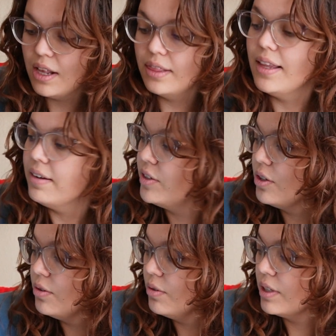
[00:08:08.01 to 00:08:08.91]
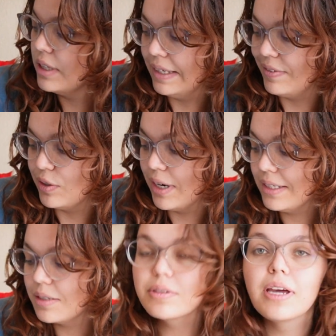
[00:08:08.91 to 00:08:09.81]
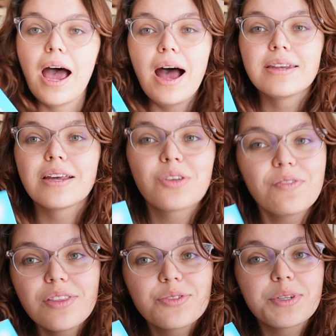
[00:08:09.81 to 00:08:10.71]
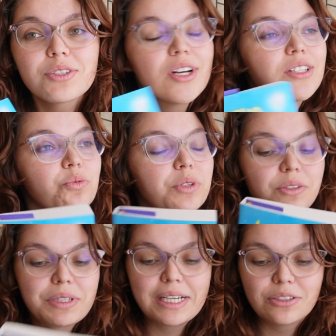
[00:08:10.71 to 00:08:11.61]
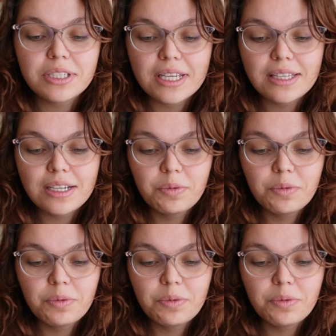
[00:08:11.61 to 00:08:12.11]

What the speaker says: Love You, Love You Not, and so far this one starts really, really interestingly.